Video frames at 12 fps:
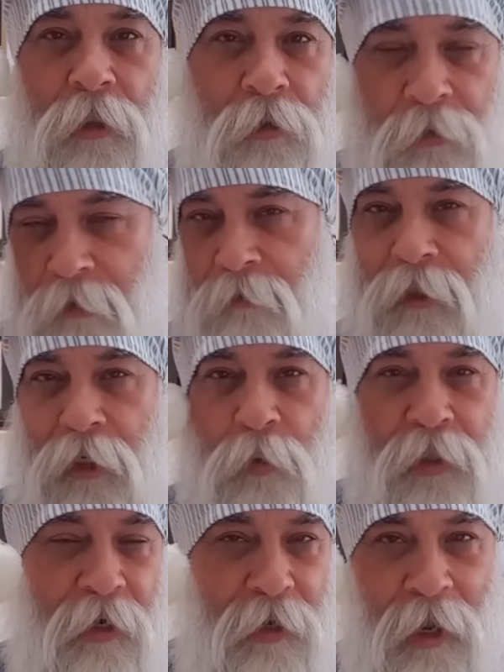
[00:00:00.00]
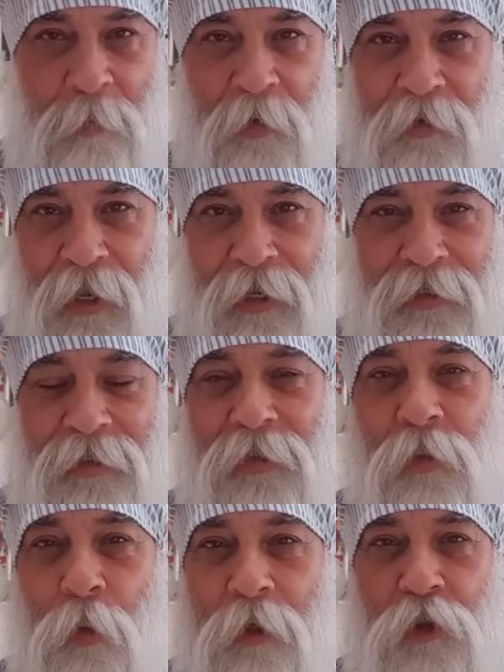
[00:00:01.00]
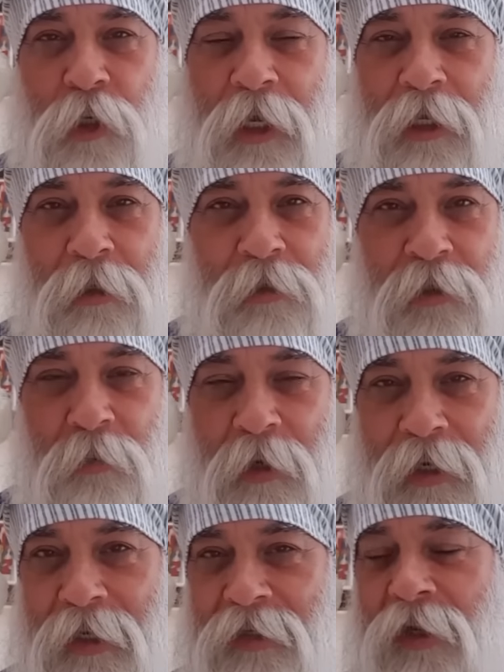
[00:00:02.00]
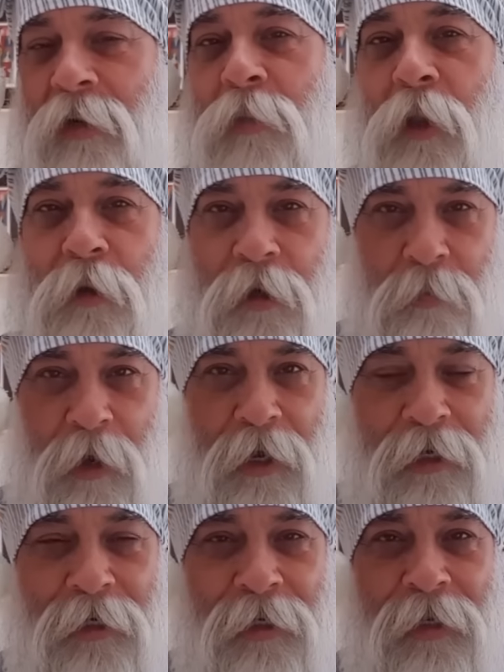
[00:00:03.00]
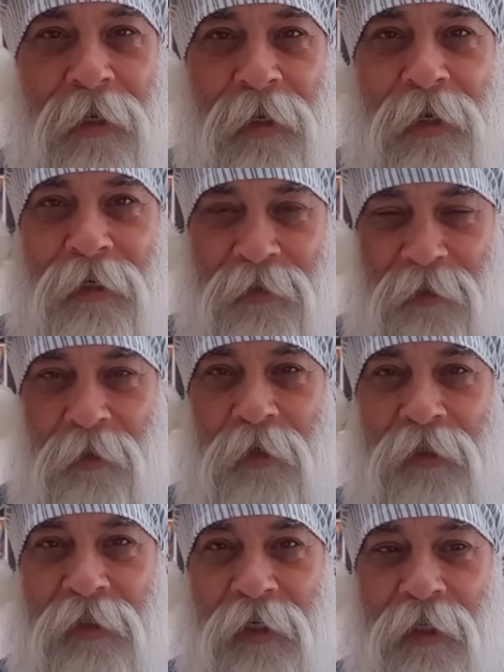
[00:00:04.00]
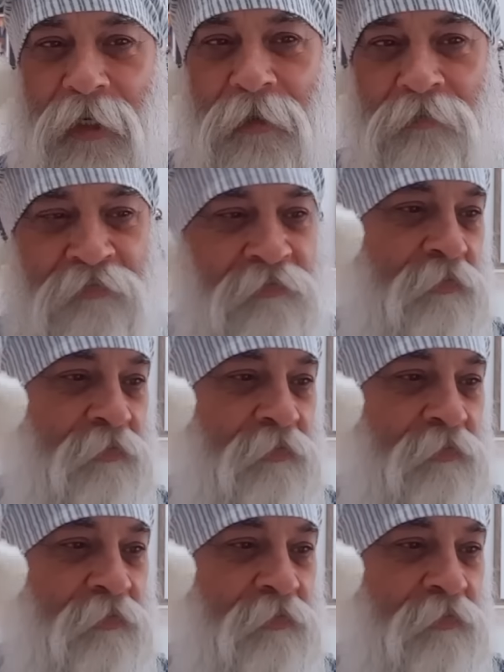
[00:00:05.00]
literally within a couple nights. Once you get used to it, it's going to blow your mind. Does it look silly?